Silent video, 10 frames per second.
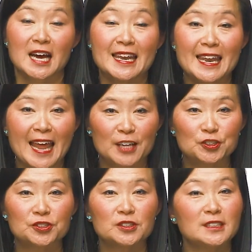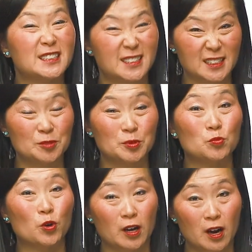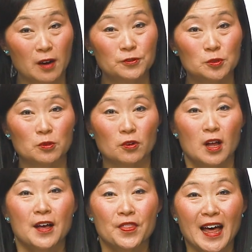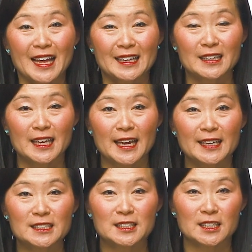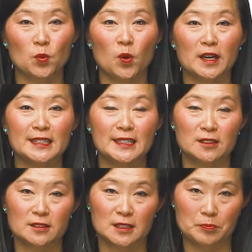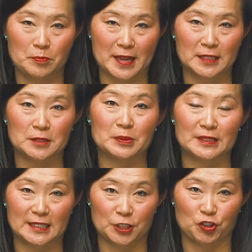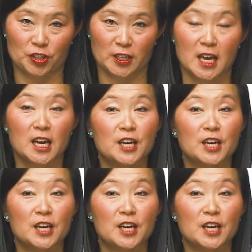naturally, and it's going to be more comfortable, that leg is going to want to heal in a bent position.